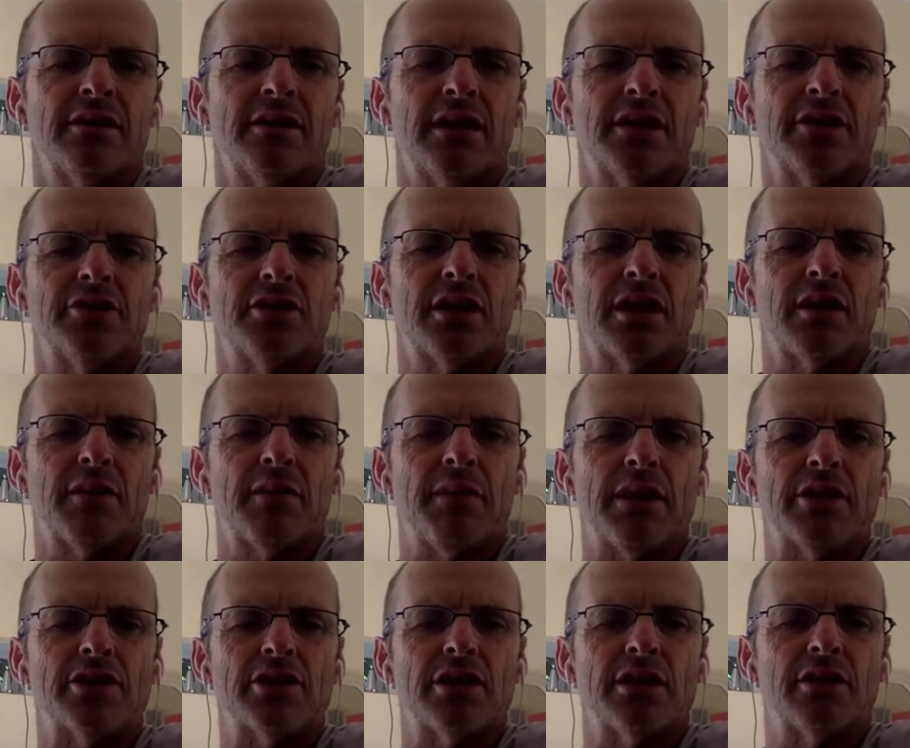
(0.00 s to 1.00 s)
as you can
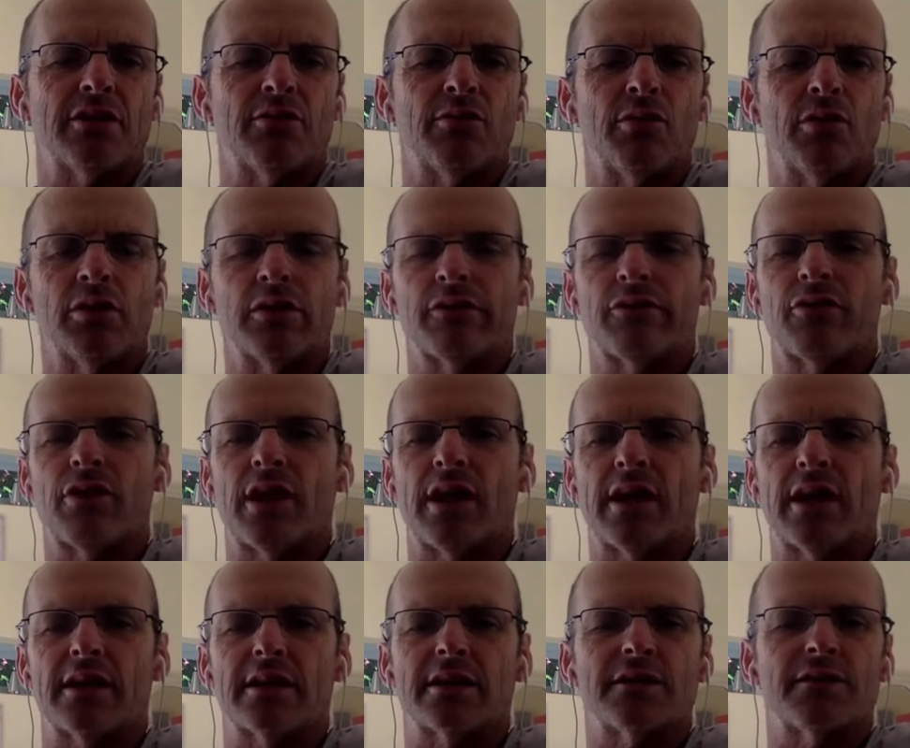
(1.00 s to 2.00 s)
imagine, in the world of
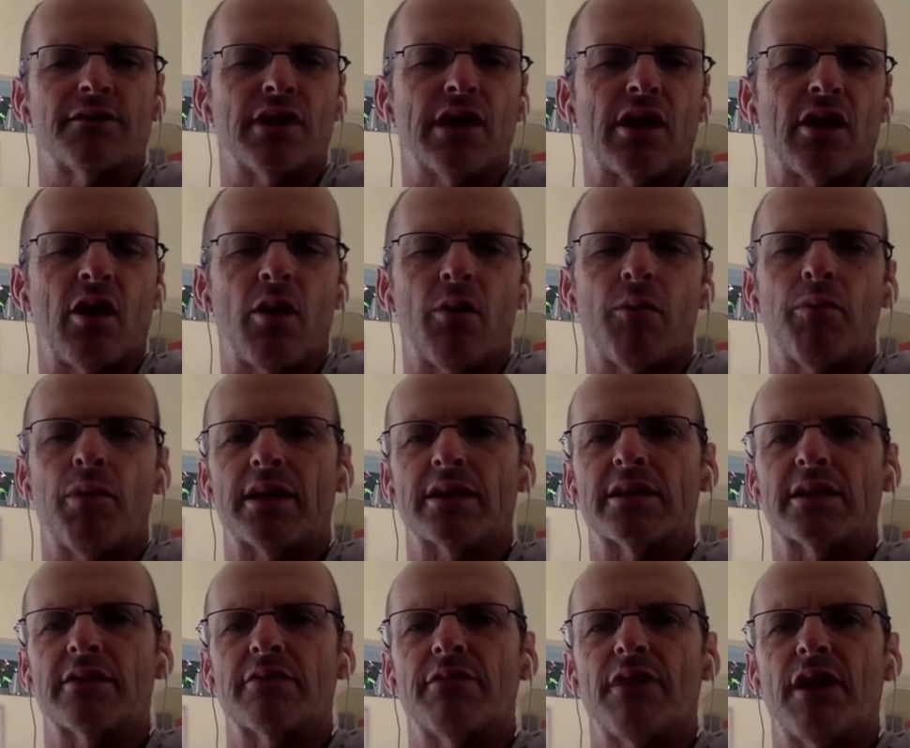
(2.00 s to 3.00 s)
cricket, it's a very
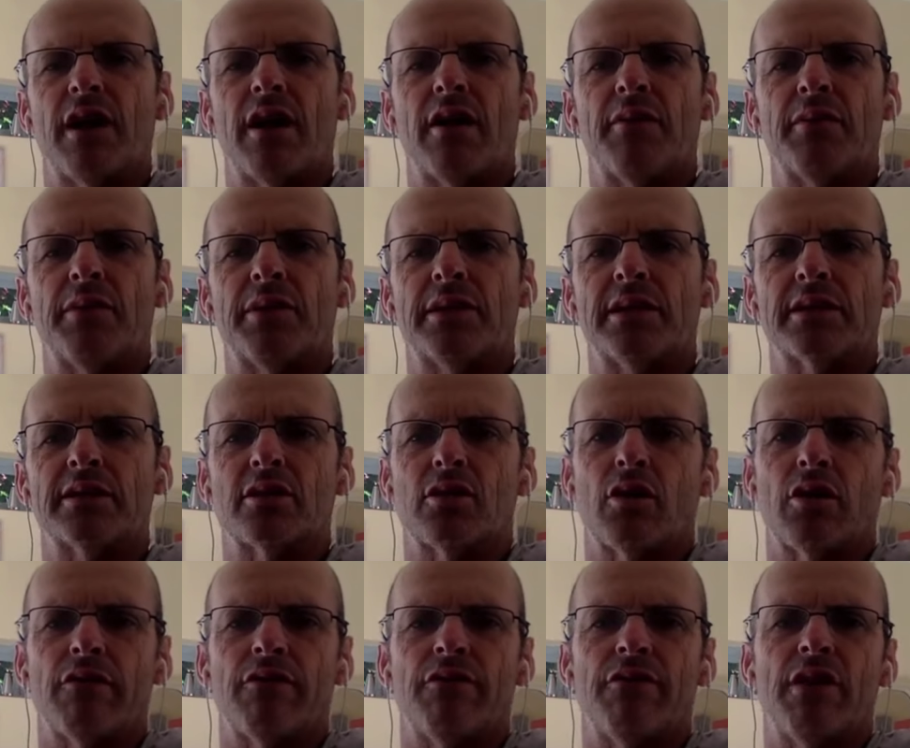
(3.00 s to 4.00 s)
complex environment. There's a
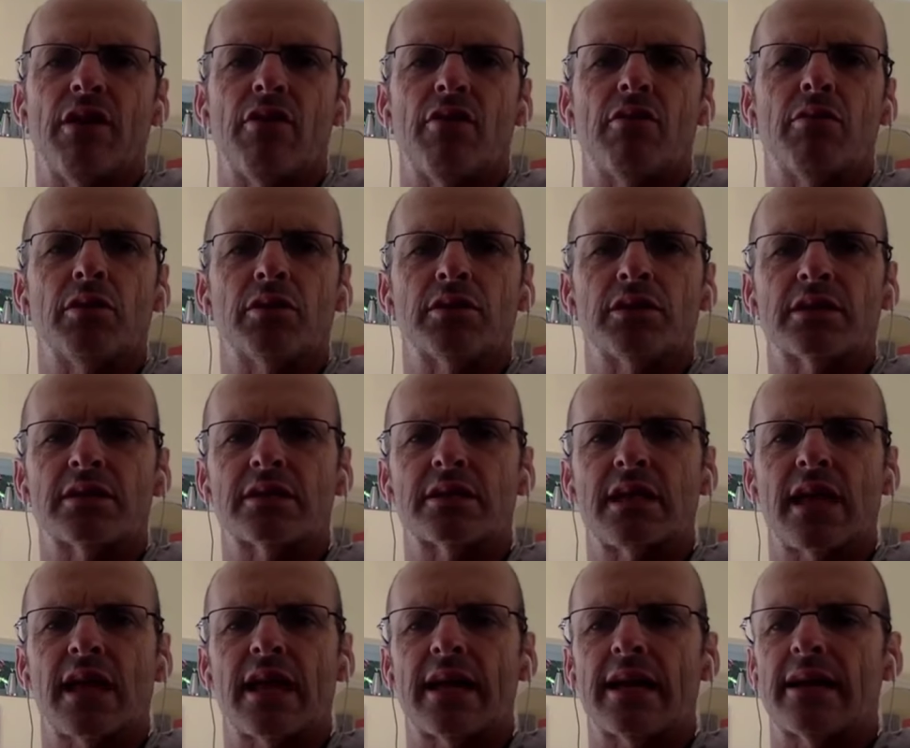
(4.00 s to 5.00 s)
lot of variables at
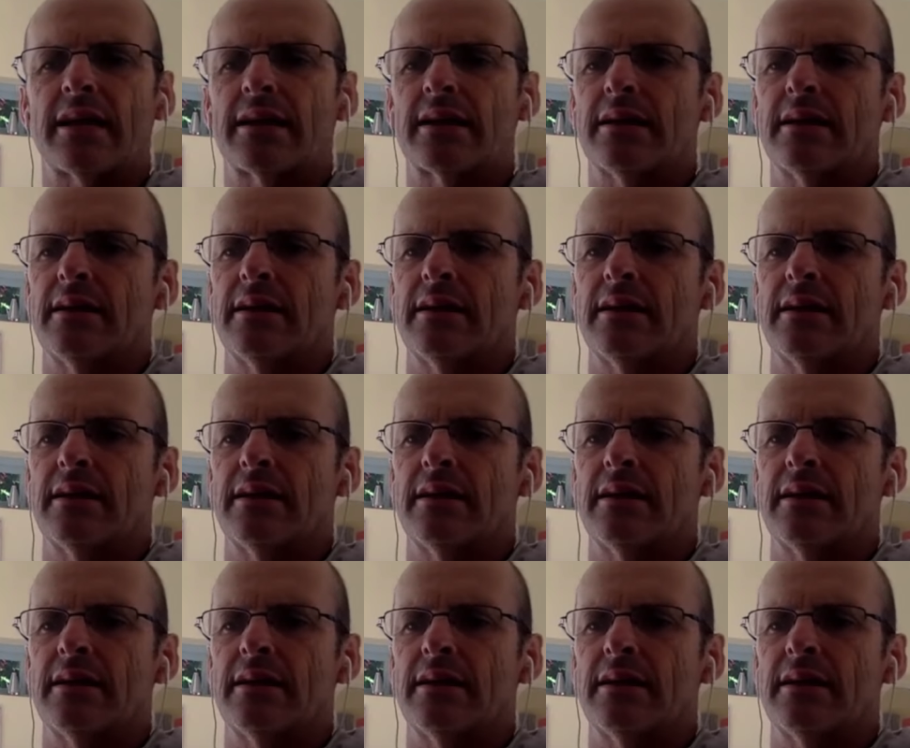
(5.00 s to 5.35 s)
stake.